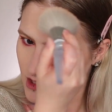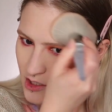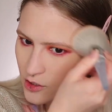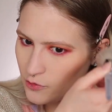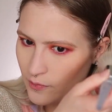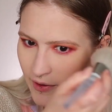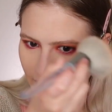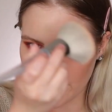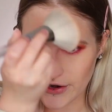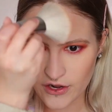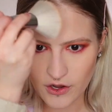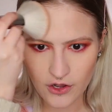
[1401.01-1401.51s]

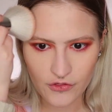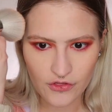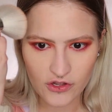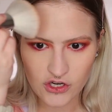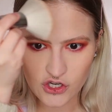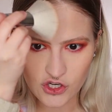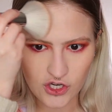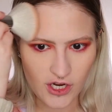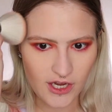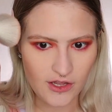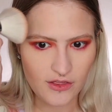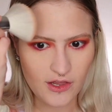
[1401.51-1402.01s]
depending on the
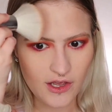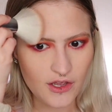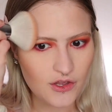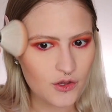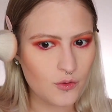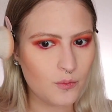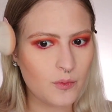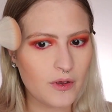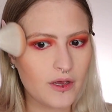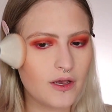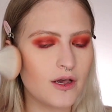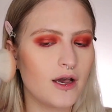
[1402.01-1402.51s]
shade that
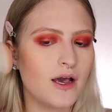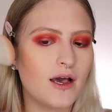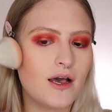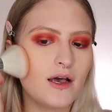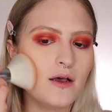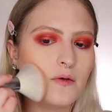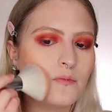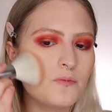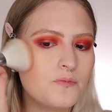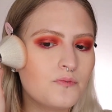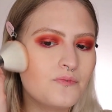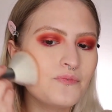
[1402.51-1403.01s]
you pick
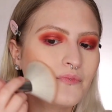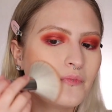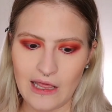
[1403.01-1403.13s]
up.